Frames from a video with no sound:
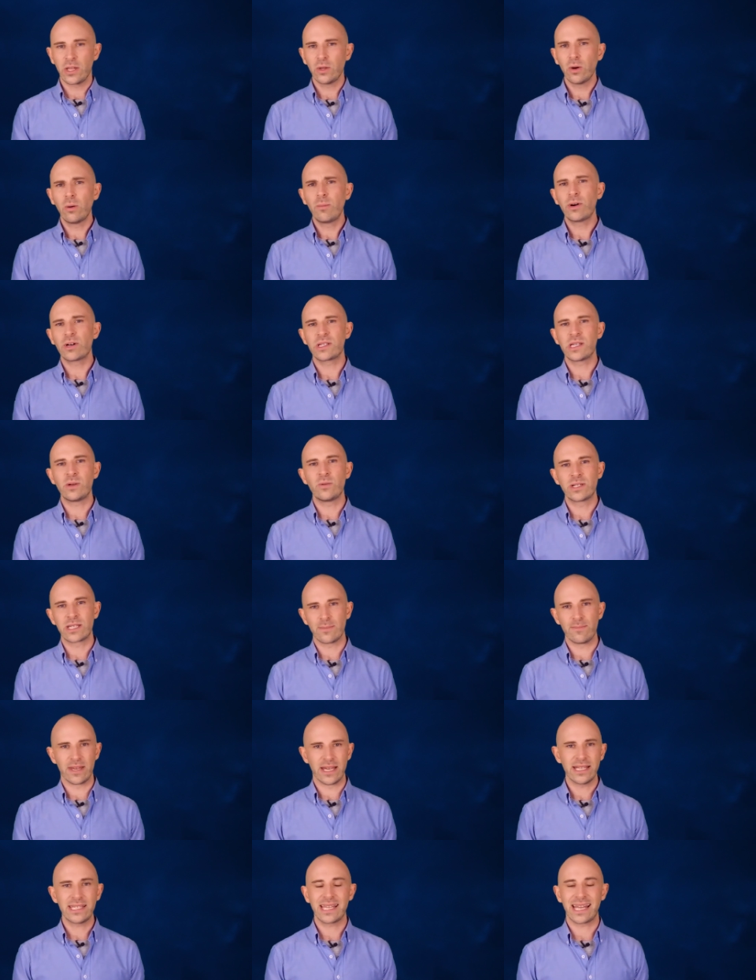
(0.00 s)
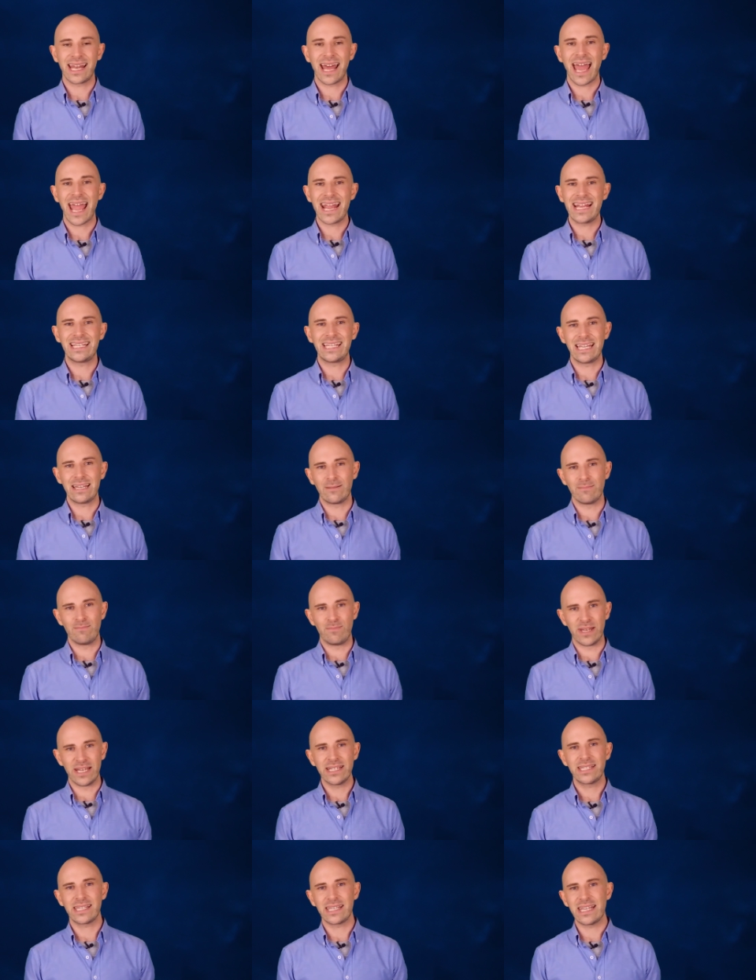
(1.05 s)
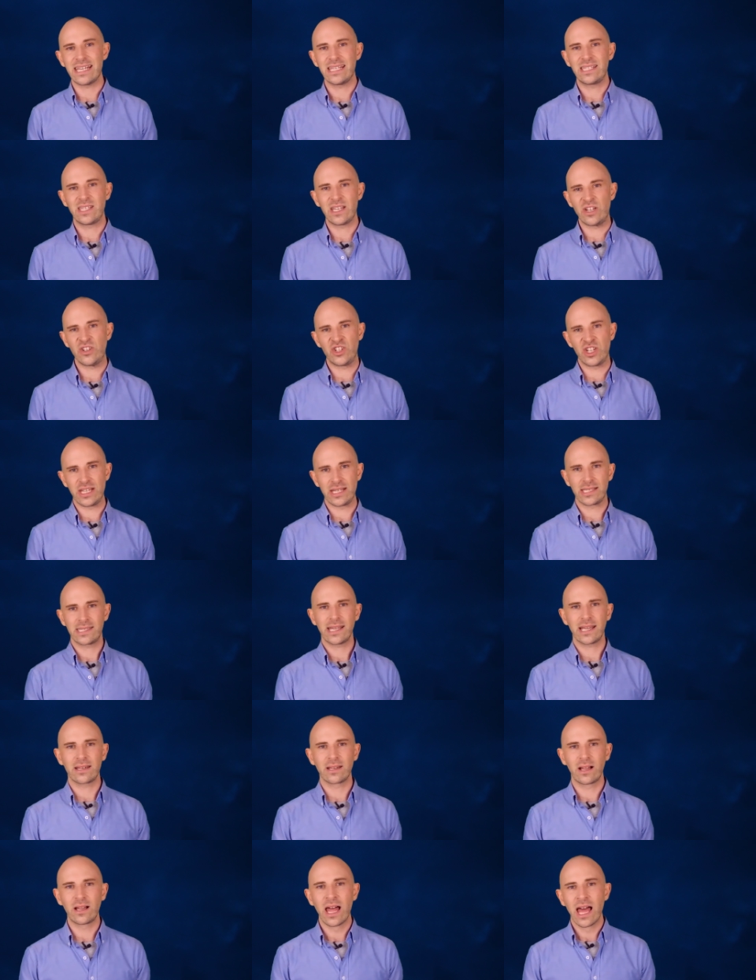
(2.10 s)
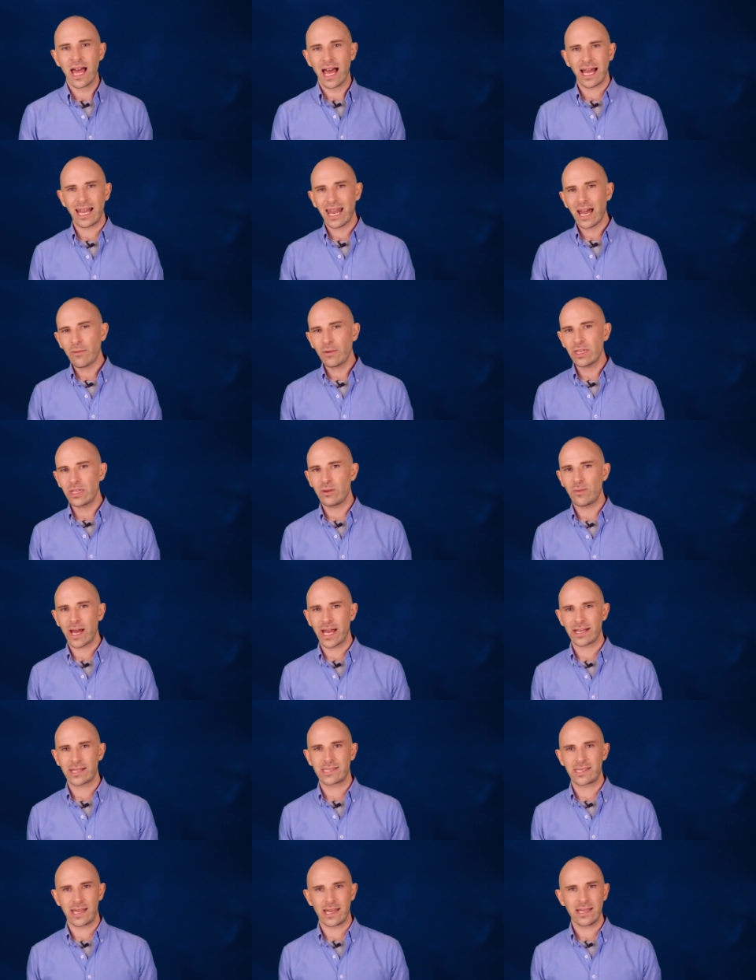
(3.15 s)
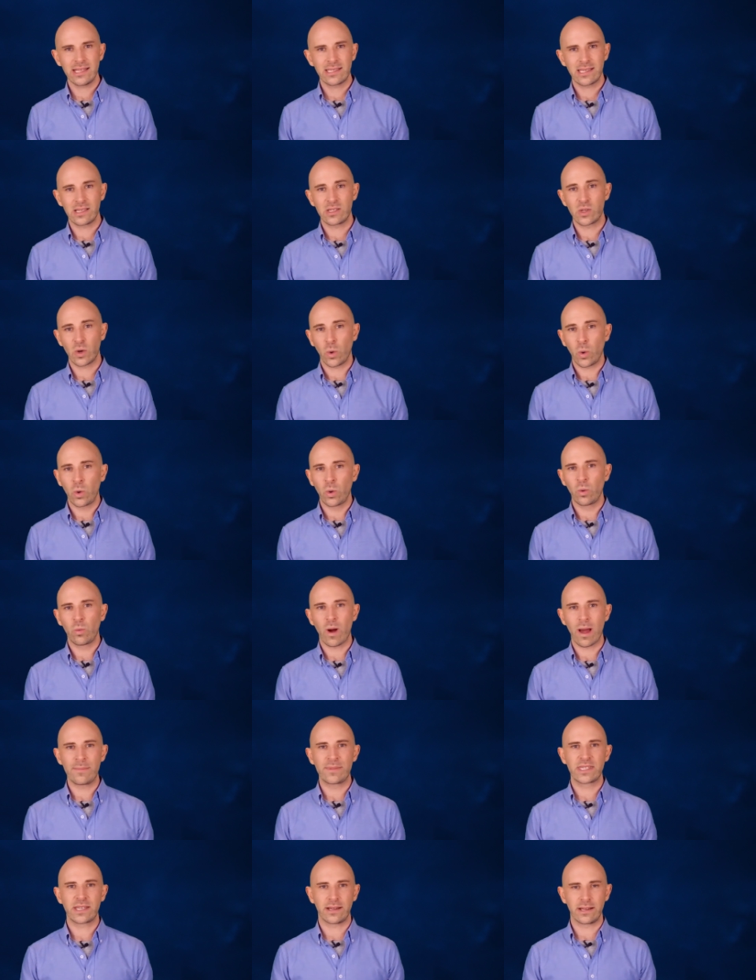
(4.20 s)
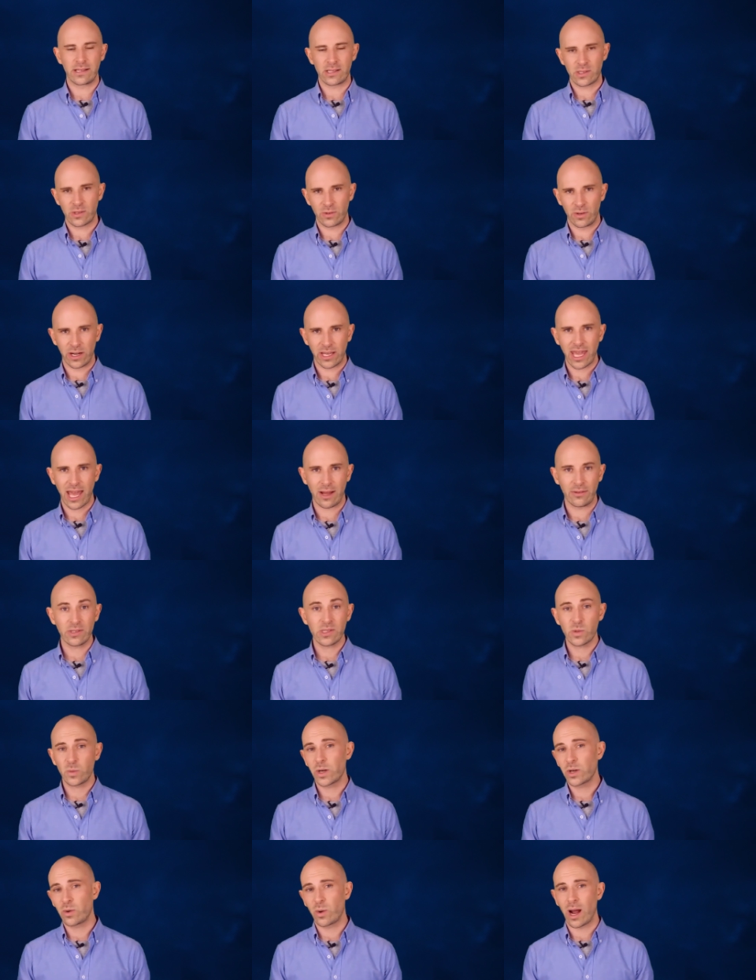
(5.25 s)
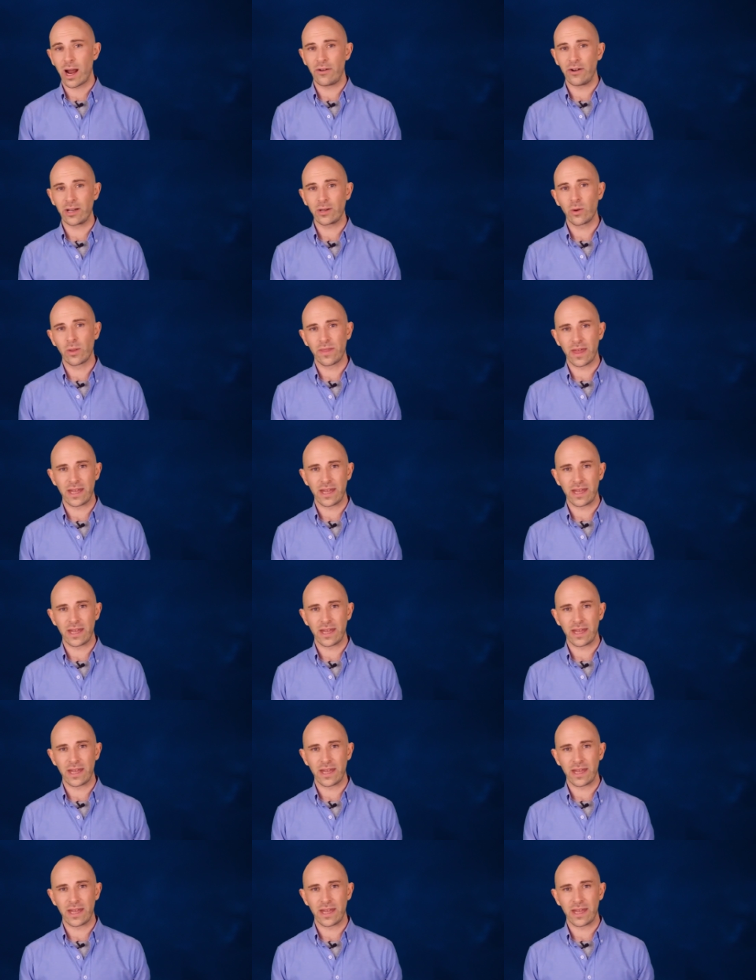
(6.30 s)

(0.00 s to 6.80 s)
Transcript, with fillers: your body would emit an 18-bit ECG signal, allowing you access into all websites or accounts requiring